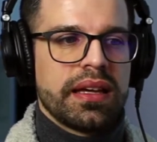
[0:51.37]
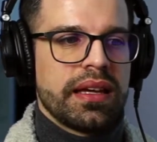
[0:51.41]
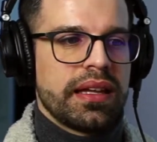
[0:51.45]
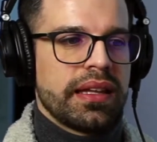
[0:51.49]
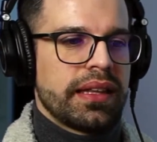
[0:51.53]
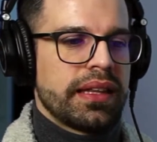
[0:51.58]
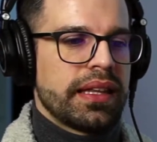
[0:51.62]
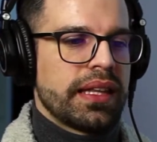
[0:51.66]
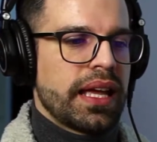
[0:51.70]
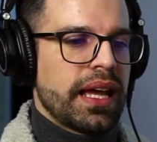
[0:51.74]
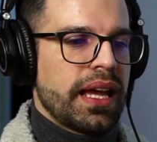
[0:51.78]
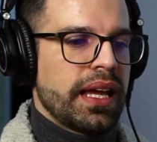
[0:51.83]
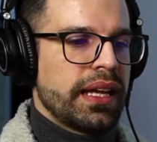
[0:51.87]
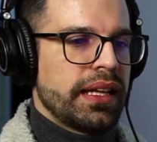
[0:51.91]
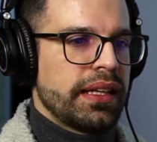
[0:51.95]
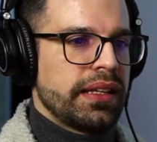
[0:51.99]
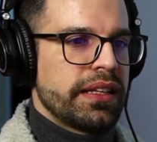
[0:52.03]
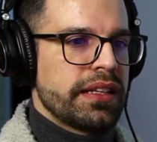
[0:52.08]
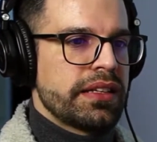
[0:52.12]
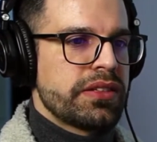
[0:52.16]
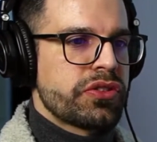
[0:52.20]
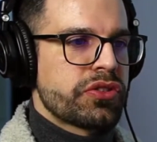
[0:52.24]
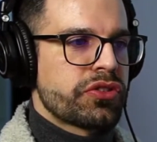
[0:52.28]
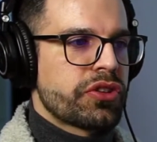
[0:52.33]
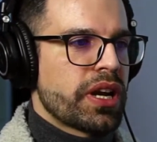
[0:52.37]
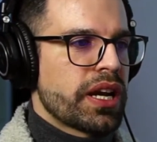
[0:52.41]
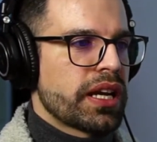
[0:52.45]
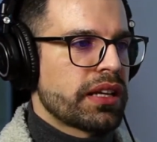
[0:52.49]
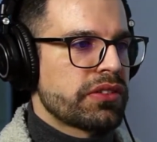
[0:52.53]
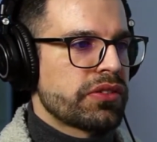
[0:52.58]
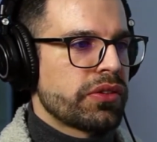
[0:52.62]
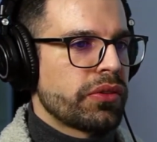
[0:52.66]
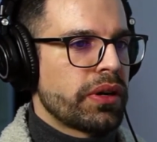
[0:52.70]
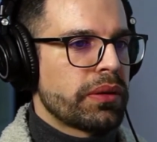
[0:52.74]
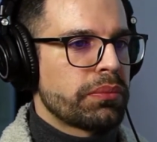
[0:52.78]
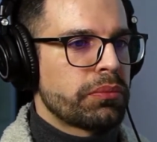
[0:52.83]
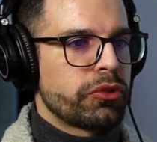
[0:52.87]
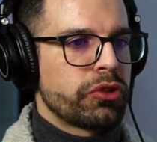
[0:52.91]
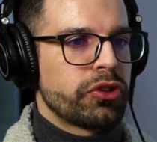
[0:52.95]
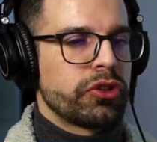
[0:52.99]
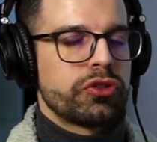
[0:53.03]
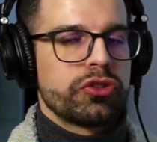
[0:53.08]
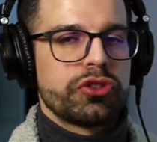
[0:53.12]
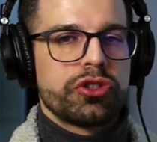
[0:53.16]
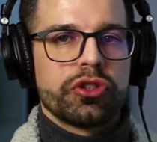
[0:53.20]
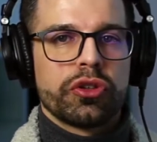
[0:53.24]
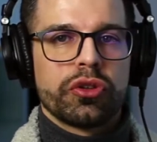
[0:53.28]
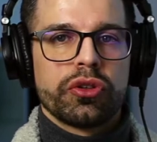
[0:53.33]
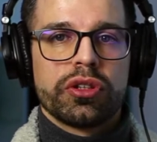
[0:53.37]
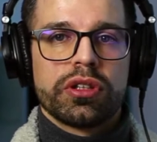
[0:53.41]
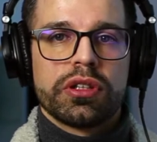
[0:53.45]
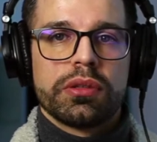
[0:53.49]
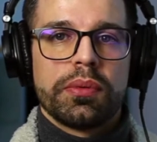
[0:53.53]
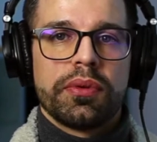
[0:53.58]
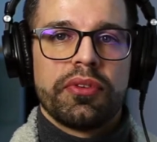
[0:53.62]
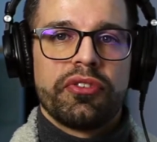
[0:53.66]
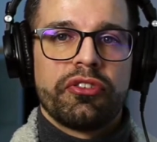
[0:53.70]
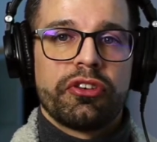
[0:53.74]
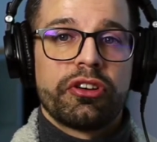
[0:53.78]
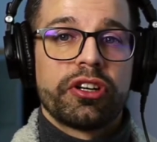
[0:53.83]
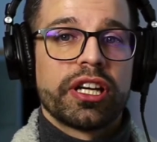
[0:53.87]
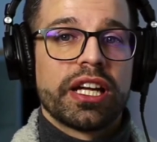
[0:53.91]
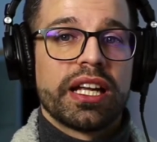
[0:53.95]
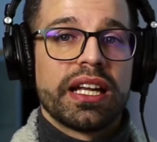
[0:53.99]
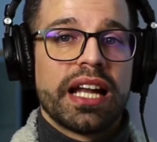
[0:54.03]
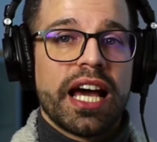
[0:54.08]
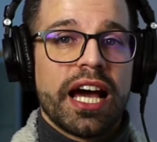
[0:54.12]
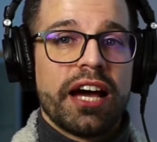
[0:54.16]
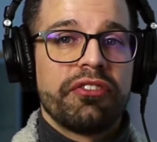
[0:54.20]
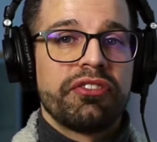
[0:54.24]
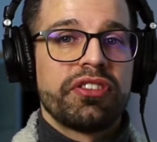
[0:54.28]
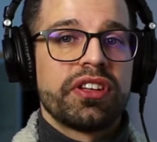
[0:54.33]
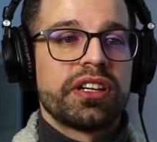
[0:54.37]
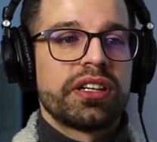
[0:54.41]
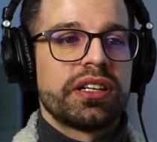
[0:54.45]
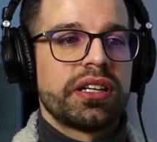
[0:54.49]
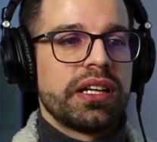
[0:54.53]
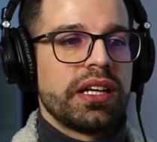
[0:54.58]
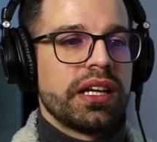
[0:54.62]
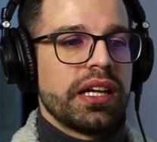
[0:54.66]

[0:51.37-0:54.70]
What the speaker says: in this track, so I'm going to show you the before and after,